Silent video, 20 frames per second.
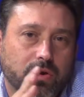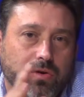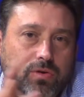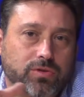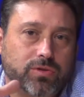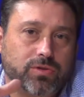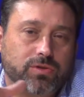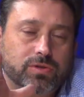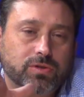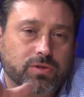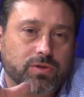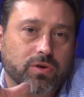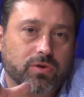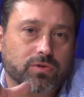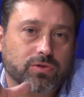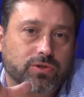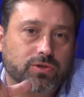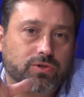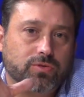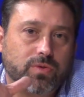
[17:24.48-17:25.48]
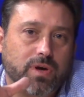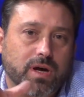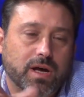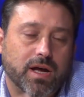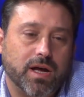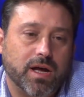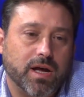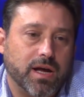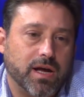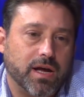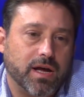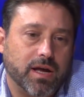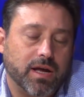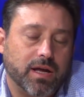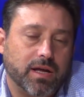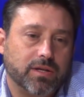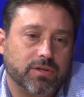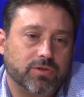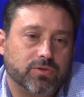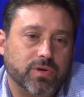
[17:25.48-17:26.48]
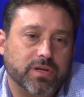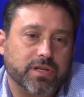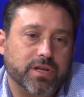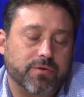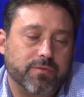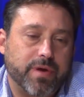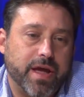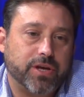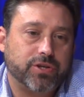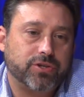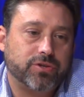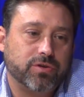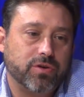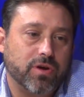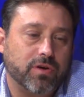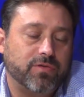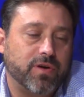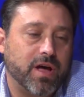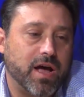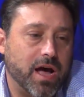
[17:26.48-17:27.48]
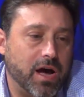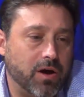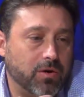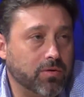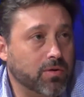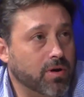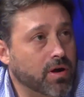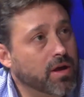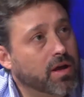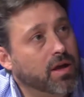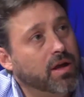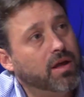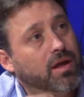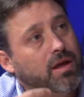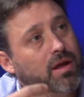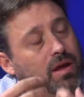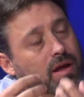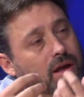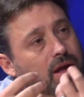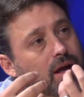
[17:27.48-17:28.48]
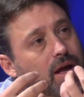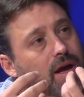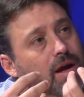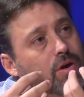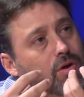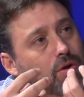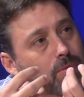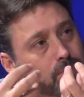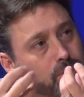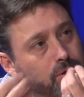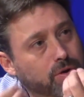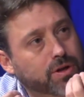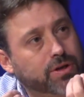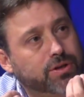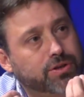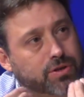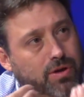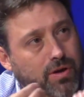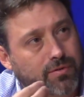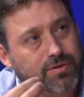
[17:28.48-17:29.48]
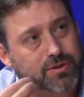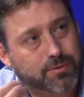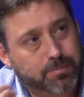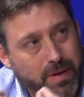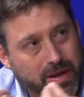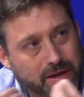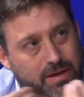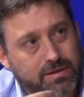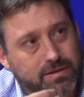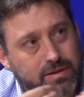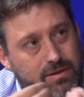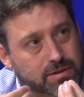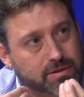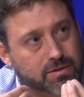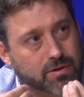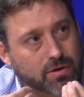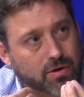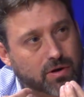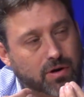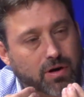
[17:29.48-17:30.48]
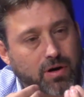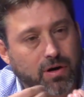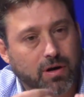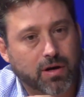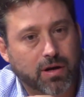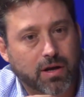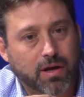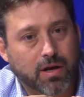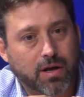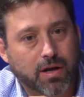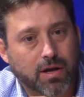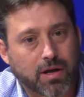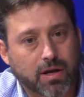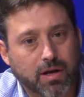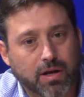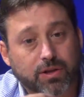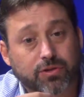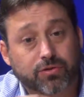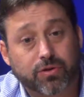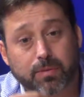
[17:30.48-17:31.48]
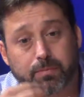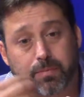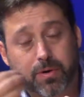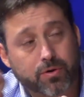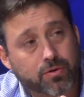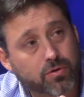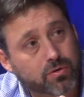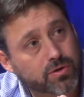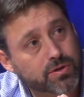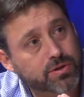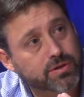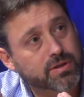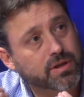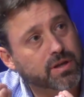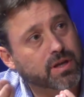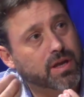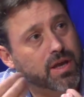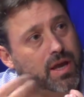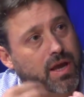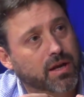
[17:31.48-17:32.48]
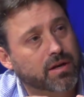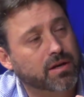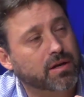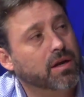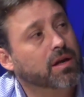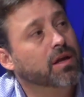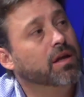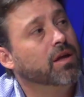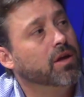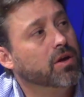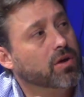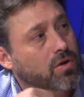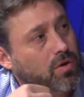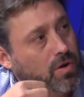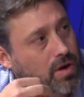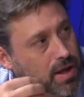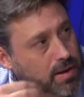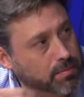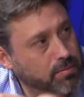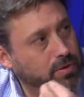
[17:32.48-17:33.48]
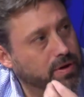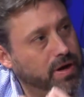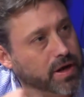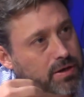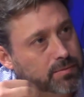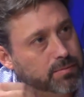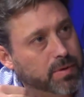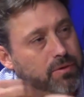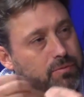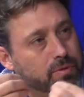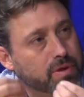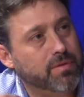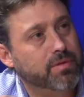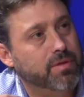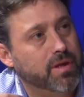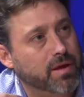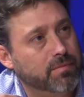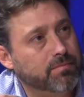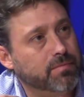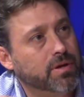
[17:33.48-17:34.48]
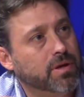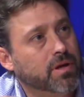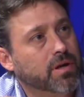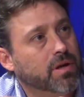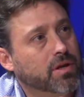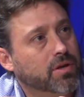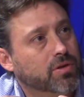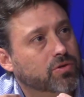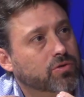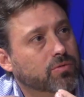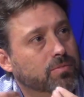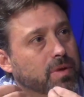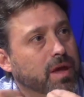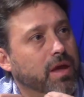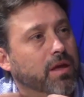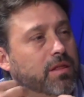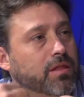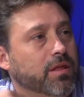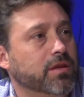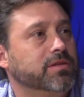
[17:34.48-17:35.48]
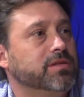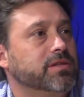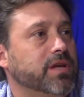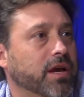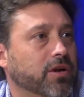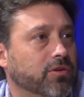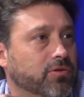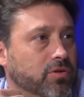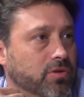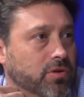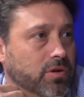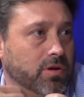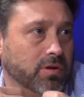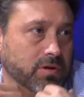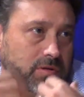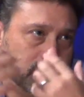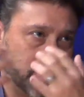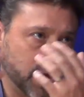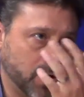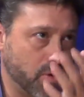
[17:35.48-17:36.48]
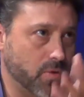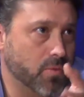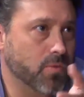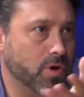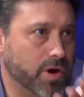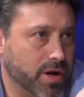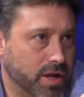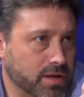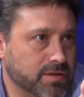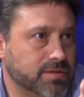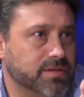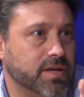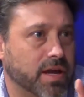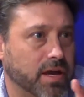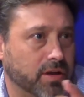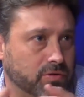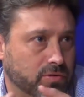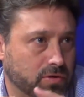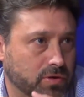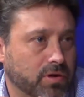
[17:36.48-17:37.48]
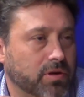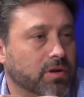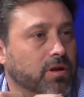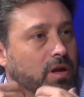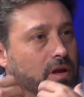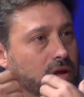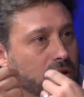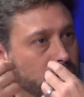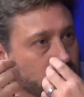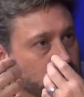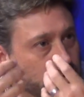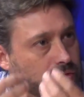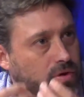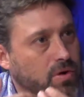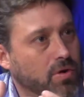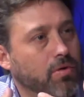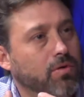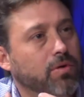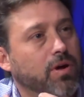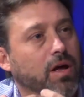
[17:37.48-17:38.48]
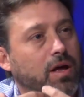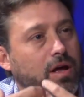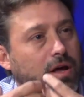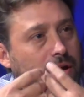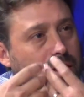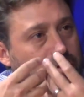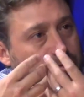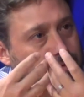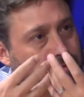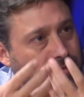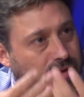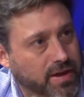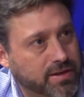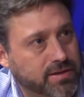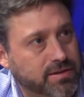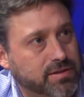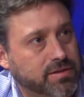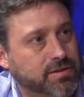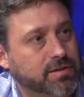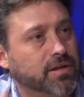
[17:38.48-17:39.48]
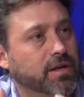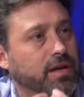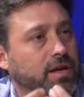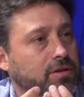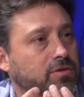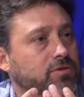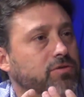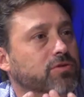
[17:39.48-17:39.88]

goes goes to a to a direction of how a community of spaces or entrepreneurs can collaborate between them to make this sector, the co-working sector, grow uh, fast and